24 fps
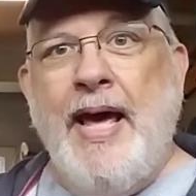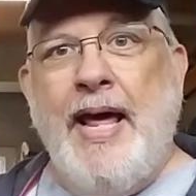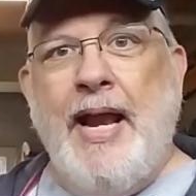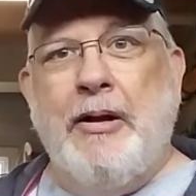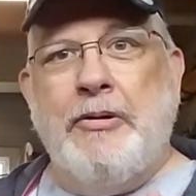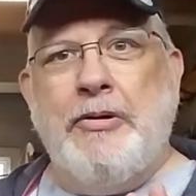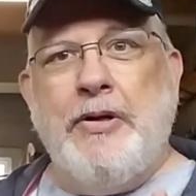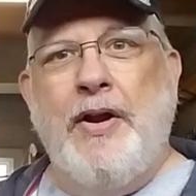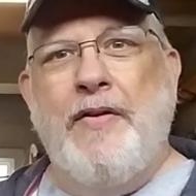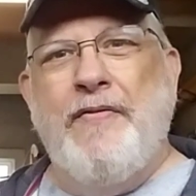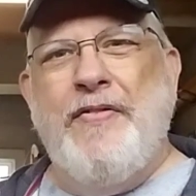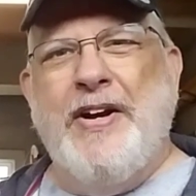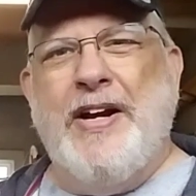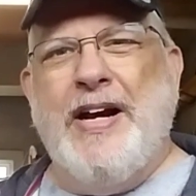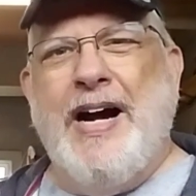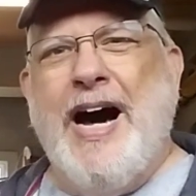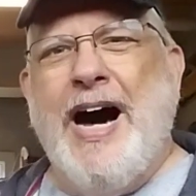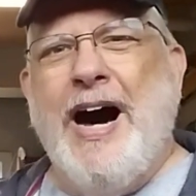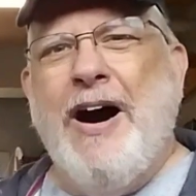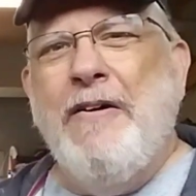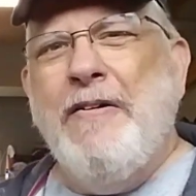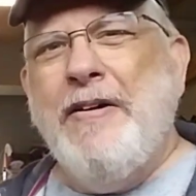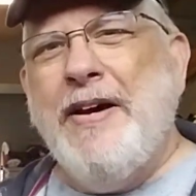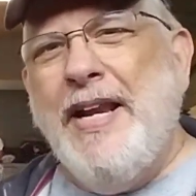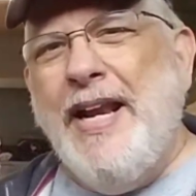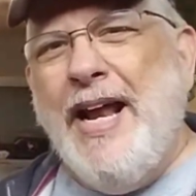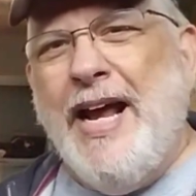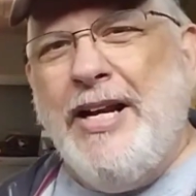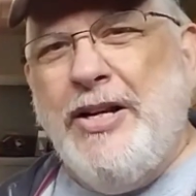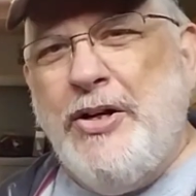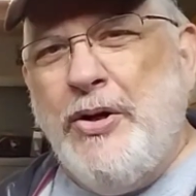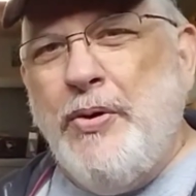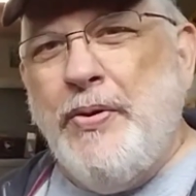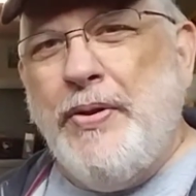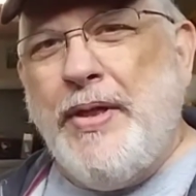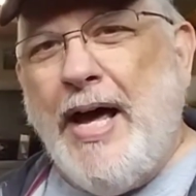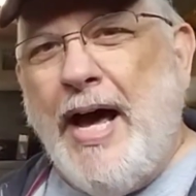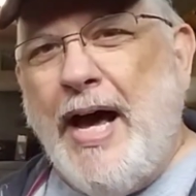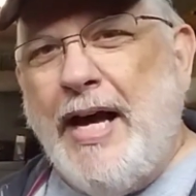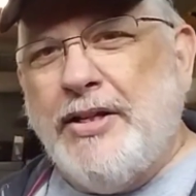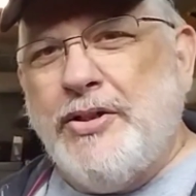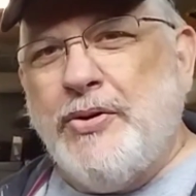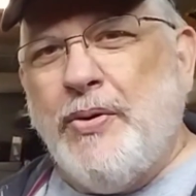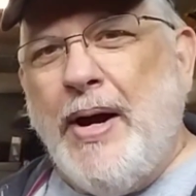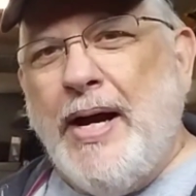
And I'm trying to figure, how can I do that?